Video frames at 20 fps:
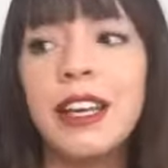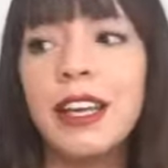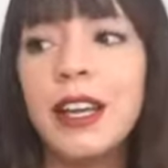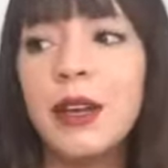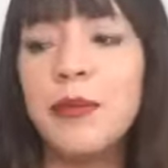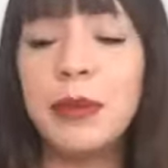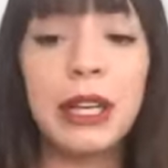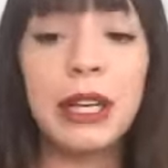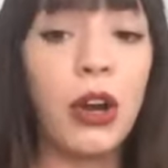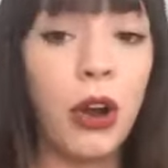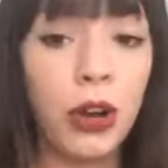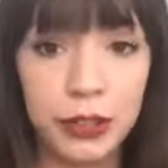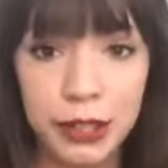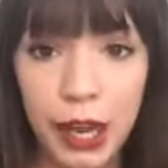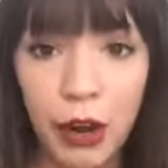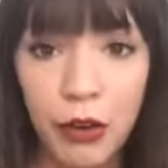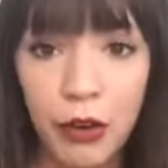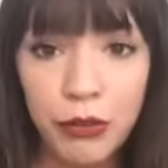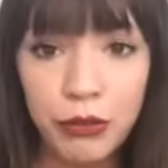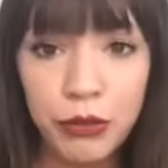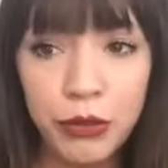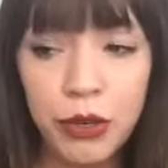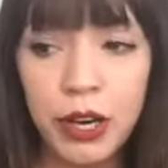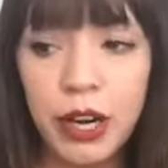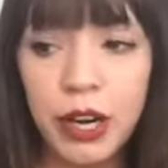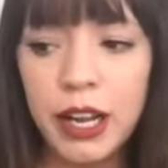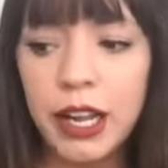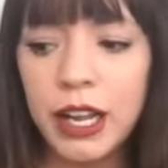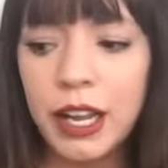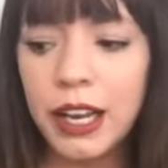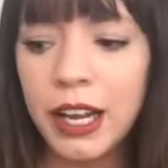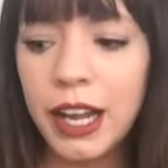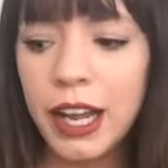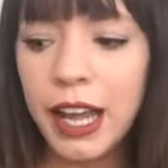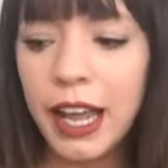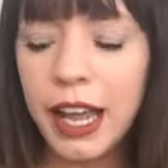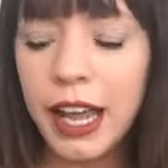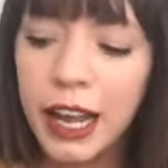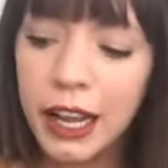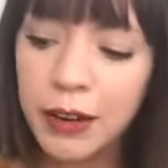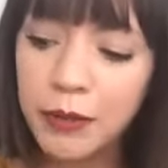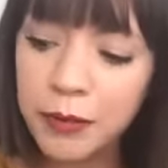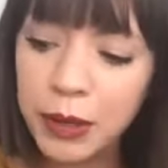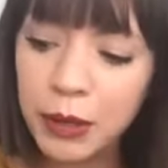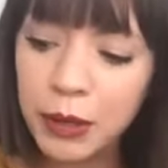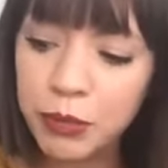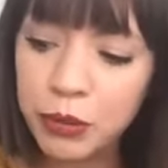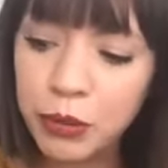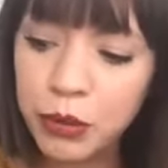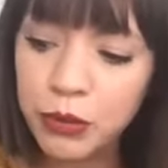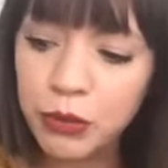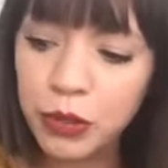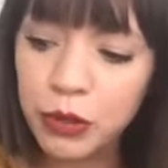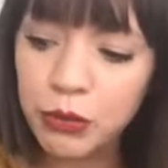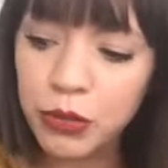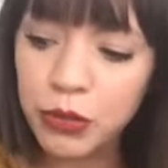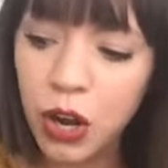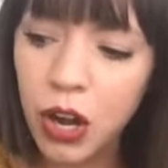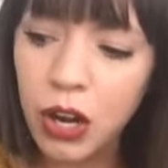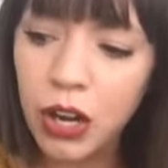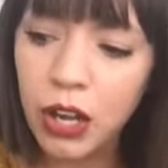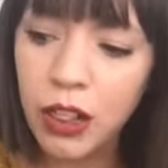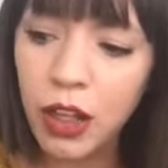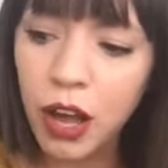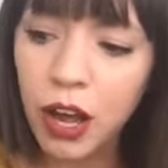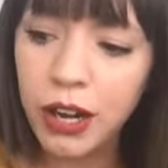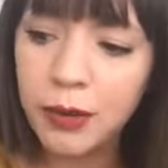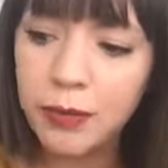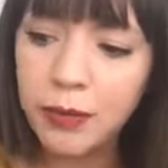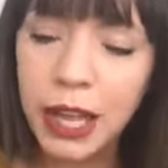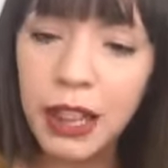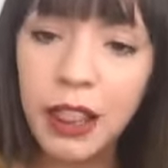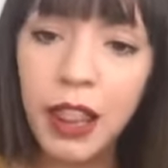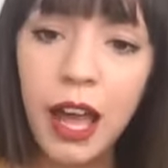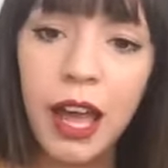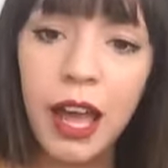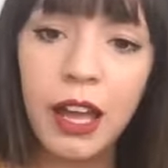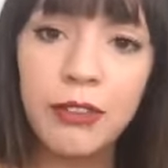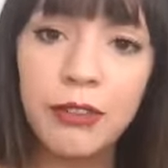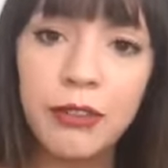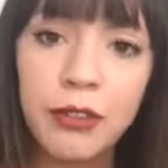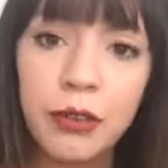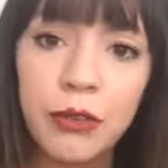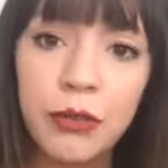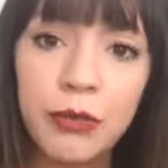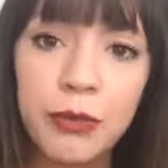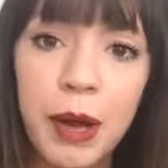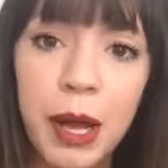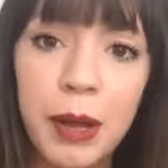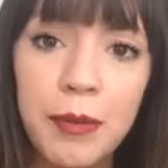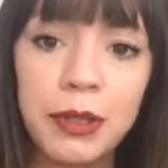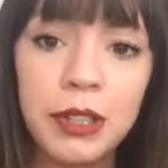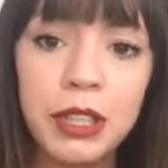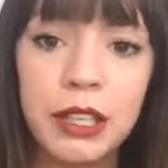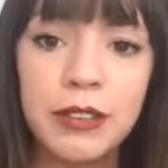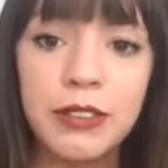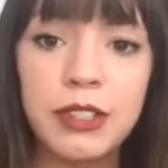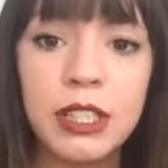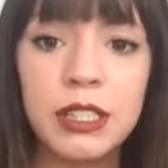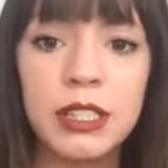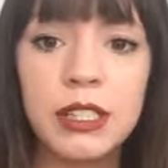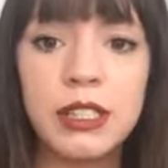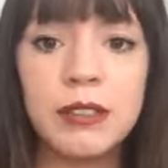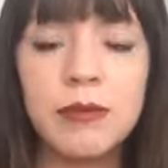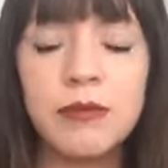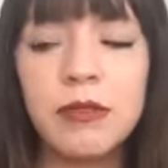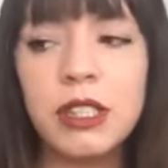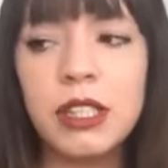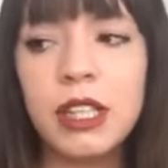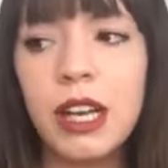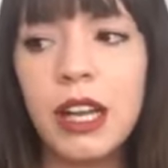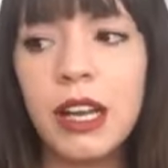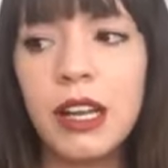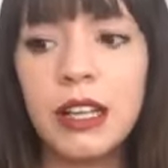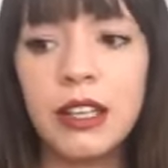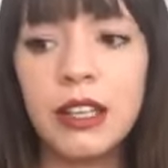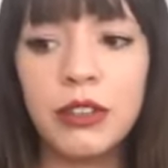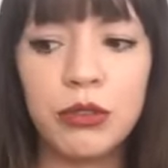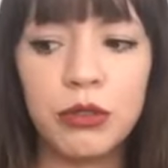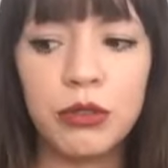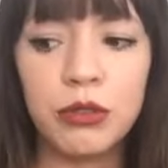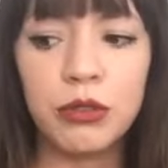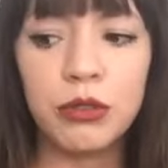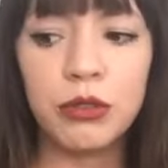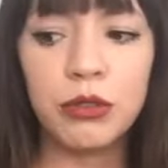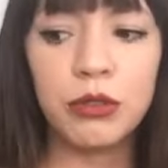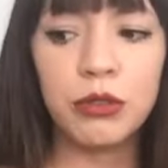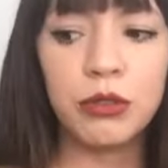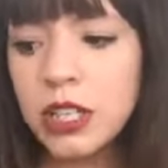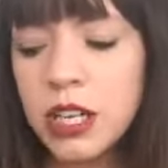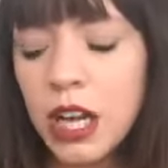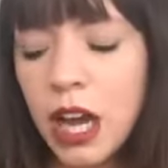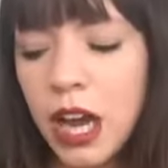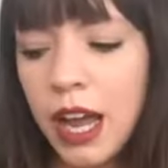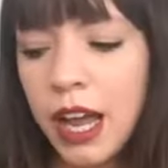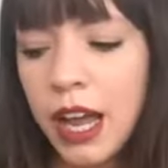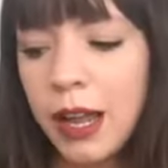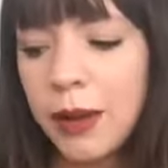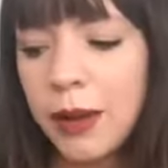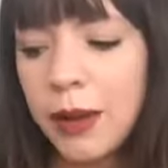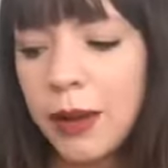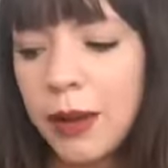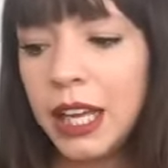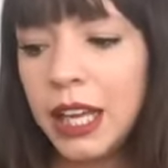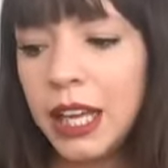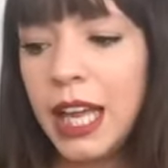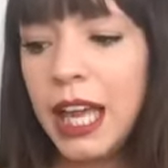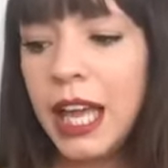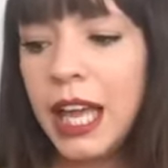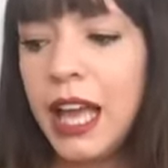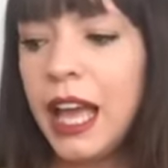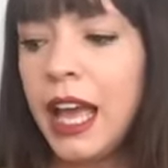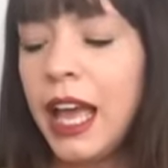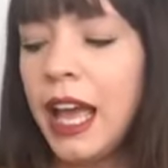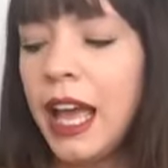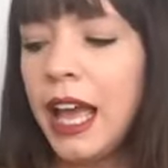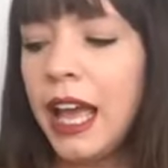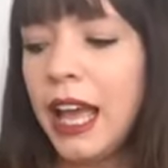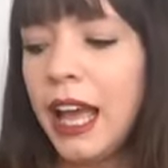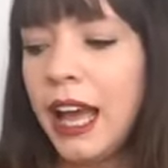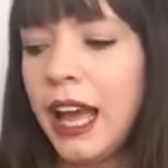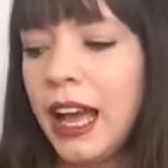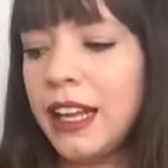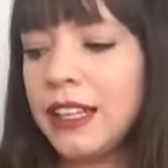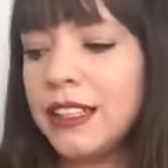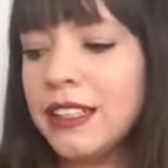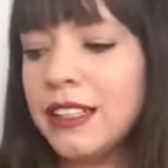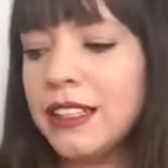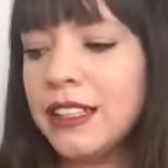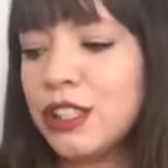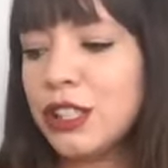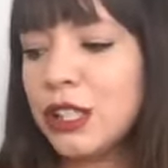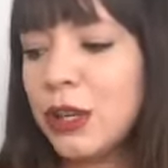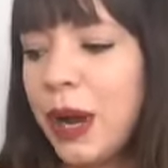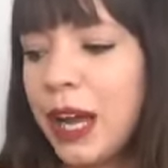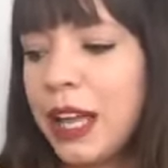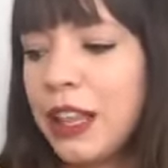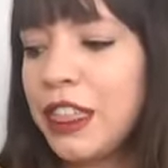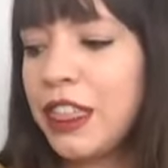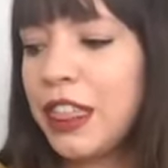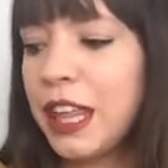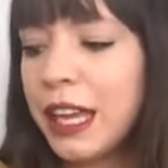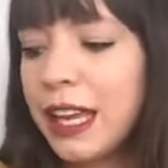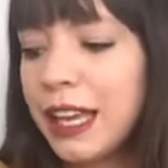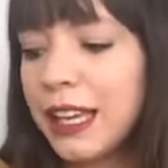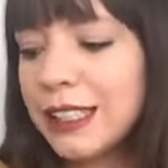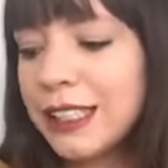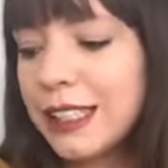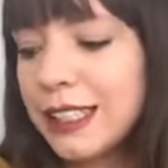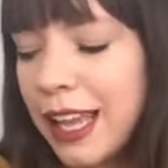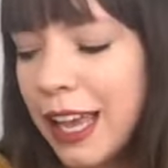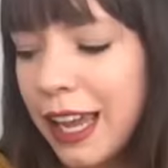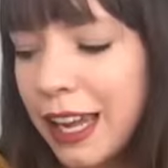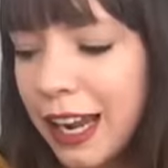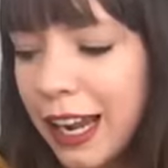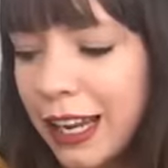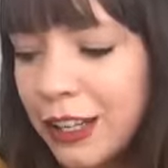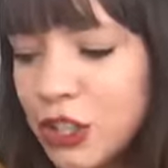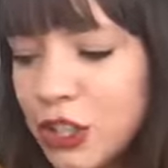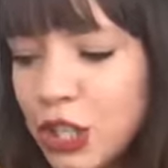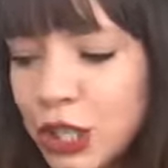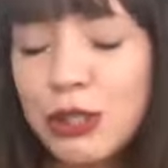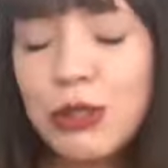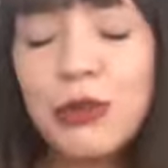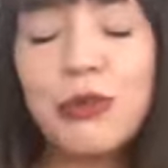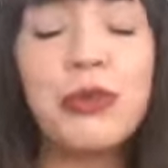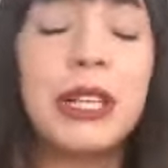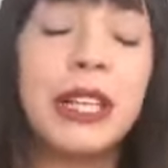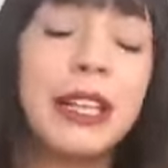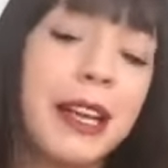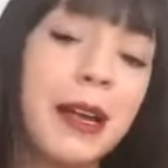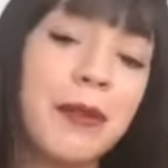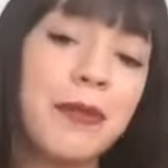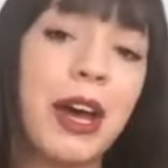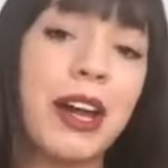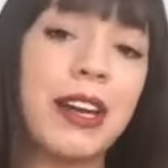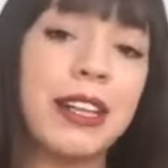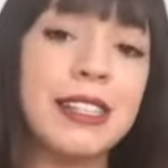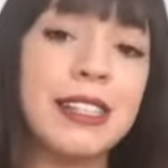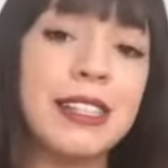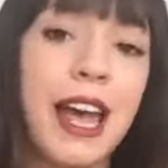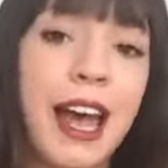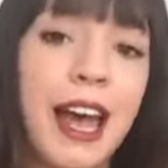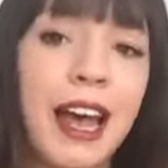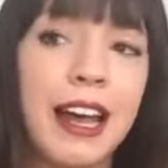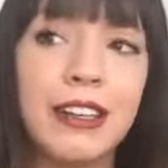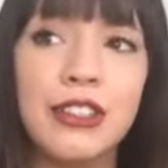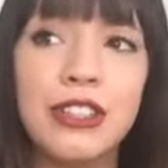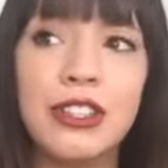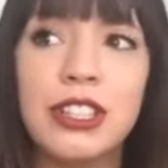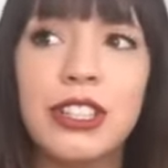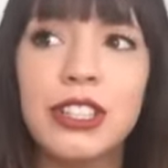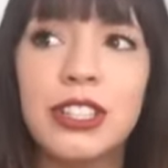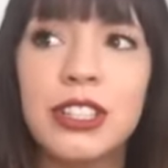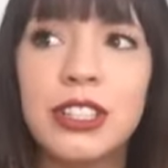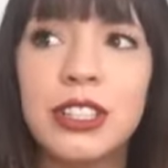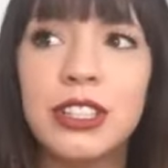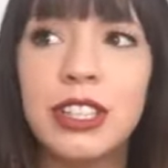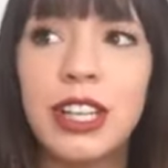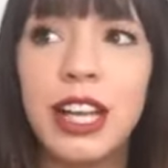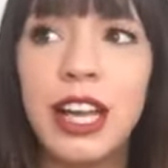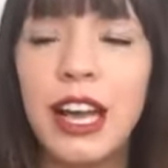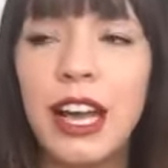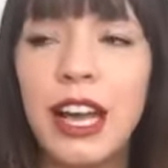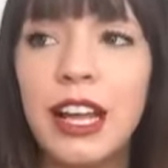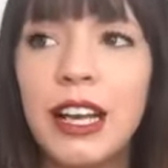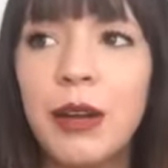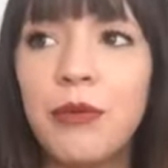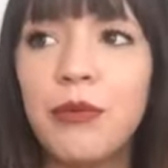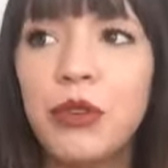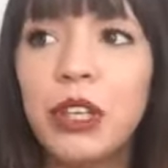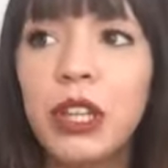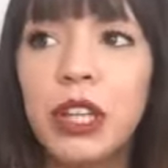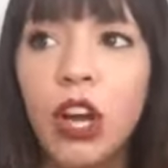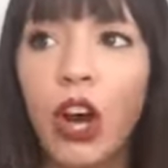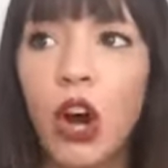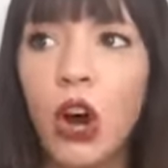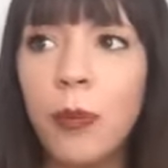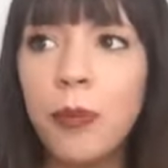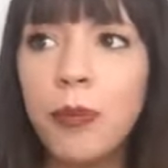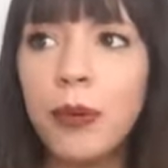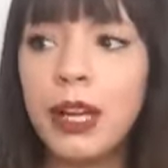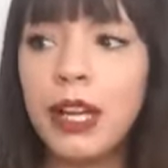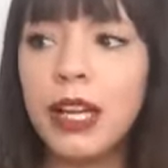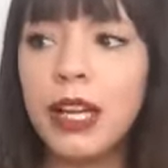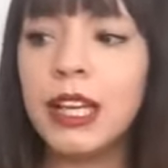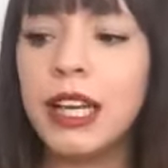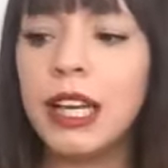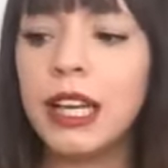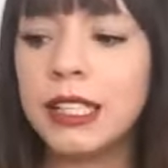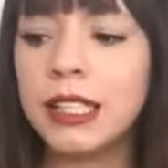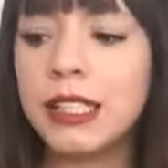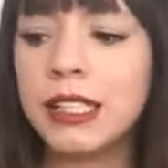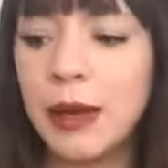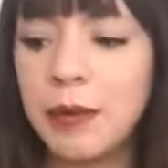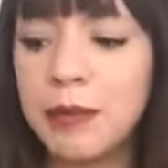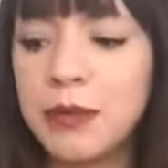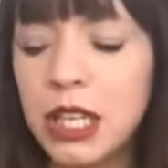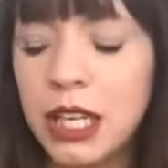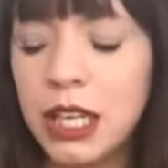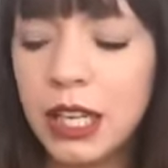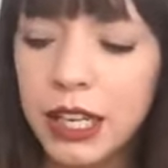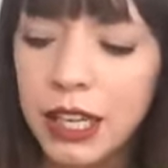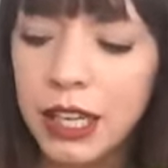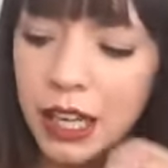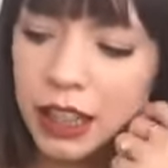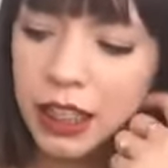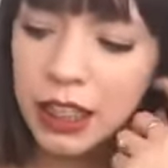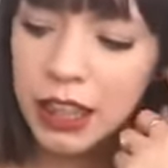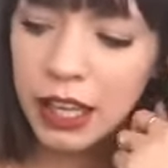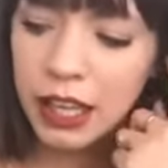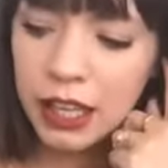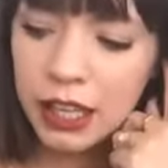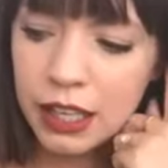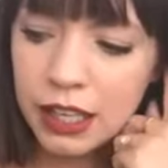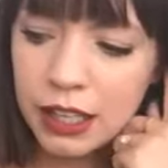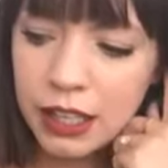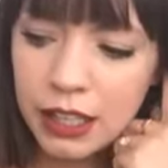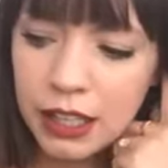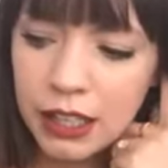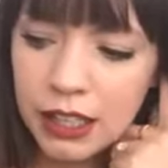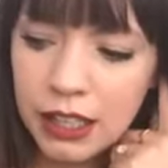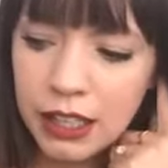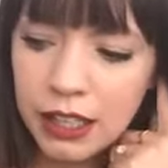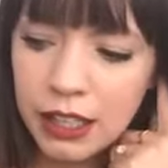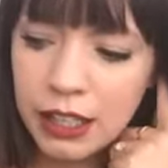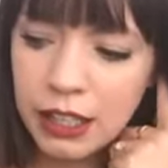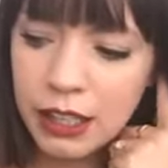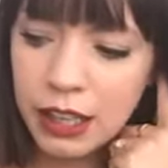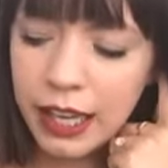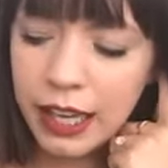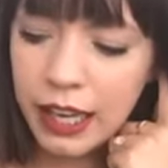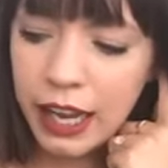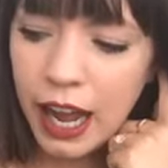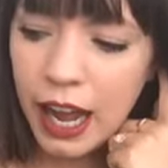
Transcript: be called out for it. And I've been proven wrong a lot in my life of my belief systems that I grew over time. And so I think it's like I just really am not attached and I'm really open and accepting. And I think, like,